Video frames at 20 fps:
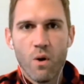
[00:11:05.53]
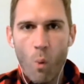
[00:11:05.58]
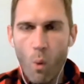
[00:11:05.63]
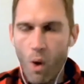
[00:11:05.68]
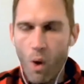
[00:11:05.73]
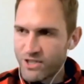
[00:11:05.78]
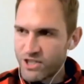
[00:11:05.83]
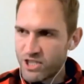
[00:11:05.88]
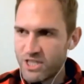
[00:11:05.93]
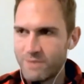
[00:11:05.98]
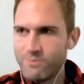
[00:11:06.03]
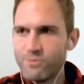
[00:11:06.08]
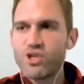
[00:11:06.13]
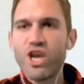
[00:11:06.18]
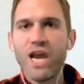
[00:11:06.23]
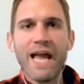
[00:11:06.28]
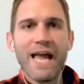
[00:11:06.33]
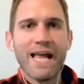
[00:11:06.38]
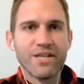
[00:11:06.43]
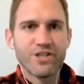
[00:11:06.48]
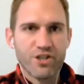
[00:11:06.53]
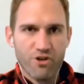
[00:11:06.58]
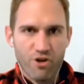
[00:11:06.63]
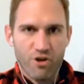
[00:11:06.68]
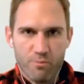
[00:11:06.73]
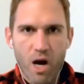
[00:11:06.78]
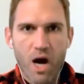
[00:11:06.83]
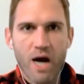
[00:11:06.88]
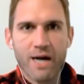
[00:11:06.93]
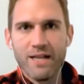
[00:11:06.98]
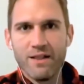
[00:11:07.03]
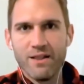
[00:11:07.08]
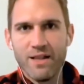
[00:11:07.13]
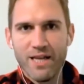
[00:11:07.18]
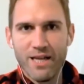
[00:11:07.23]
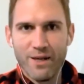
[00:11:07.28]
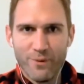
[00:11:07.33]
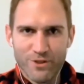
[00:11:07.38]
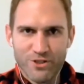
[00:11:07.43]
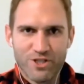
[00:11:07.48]
watching them change their body
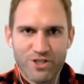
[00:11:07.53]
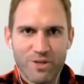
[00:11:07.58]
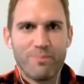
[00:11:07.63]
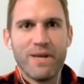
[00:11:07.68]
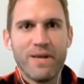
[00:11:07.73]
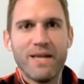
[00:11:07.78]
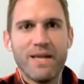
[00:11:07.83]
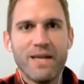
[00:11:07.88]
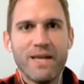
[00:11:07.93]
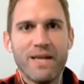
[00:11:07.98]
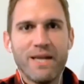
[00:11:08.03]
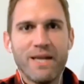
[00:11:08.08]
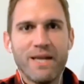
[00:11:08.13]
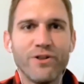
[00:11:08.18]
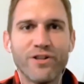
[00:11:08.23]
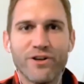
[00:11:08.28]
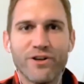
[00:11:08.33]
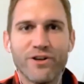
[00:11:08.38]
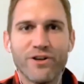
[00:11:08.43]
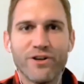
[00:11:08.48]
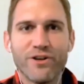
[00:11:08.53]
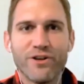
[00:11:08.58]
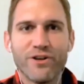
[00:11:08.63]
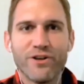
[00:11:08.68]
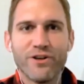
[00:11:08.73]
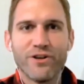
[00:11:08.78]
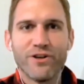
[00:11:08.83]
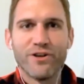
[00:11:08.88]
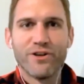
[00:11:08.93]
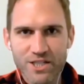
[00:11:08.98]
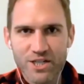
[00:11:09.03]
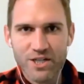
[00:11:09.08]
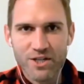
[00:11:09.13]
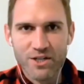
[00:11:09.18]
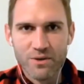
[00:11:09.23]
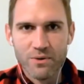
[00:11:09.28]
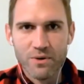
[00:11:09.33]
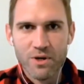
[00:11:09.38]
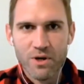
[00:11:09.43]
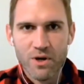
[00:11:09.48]
language depending on who they're talking to,
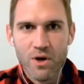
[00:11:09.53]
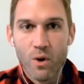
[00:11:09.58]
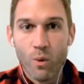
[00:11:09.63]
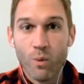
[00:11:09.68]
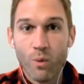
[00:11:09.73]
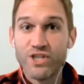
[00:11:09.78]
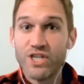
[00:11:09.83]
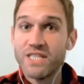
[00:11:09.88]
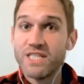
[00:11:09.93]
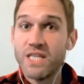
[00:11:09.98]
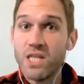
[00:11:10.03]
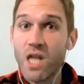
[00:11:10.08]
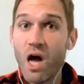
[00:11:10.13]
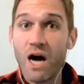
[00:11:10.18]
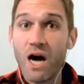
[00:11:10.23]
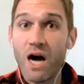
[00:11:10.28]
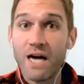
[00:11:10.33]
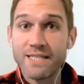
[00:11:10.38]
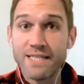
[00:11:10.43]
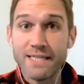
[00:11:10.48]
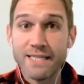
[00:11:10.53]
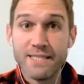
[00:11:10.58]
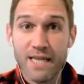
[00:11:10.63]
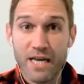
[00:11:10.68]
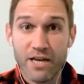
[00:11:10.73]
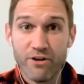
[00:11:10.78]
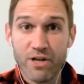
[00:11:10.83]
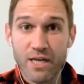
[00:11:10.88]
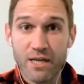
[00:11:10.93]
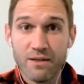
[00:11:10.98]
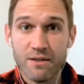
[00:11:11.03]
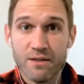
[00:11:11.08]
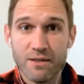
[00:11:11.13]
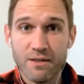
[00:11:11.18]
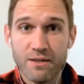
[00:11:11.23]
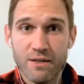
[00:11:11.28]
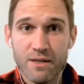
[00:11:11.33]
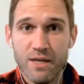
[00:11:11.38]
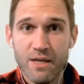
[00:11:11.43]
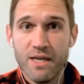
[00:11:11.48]
which is not integrity.
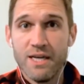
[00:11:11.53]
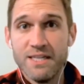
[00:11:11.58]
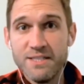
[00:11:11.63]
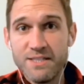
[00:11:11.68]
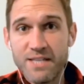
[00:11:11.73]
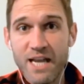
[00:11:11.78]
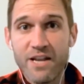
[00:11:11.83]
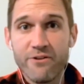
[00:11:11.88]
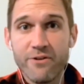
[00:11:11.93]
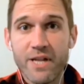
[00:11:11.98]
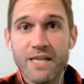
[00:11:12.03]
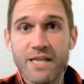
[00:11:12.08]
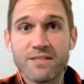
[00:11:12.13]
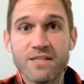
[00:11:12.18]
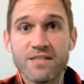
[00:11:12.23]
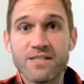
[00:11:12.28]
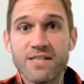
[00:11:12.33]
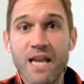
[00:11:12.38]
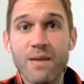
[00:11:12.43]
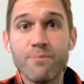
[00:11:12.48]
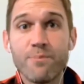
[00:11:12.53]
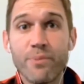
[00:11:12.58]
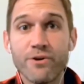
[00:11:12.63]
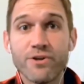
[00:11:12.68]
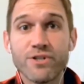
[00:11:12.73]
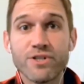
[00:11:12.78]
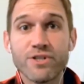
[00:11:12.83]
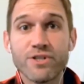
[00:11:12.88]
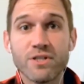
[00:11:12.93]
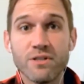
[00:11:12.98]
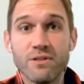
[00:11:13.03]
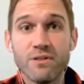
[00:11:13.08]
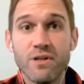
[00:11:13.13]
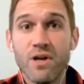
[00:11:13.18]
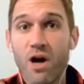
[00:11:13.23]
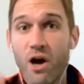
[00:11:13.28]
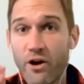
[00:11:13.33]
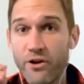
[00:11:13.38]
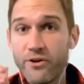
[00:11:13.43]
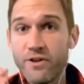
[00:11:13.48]
Integrity is the same person.
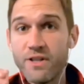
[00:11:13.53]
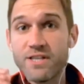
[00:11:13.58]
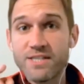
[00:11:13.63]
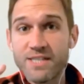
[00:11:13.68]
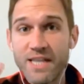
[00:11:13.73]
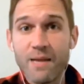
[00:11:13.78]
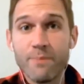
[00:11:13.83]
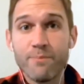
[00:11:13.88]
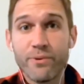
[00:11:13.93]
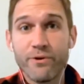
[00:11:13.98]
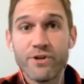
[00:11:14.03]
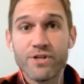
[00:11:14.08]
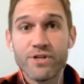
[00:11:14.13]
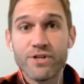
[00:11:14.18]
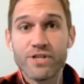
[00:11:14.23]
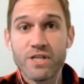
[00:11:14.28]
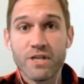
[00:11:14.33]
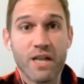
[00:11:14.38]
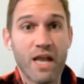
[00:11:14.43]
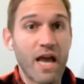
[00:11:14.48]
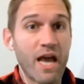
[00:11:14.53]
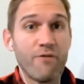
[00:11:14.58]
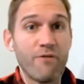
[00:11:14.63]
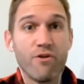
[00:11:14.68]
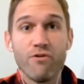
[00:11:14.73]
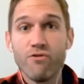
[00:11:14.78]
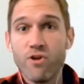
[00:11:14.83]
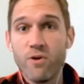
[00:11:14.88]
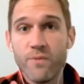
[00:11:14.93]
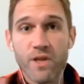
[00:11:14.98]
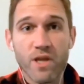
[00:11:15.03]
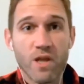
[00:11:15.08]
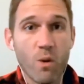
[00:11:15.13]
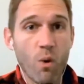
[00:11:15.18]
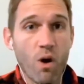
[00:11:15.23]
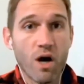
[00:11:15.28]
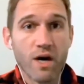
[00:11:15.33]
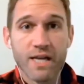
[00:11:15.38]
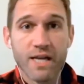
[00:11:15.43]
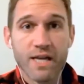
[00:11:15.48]
Are you the same person in every room that you
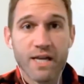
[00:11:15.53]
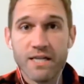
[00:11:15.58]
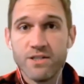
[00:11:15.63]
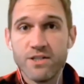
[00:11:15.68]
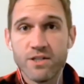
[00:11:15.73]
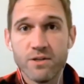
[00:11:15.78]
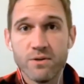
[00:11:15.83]
walk into?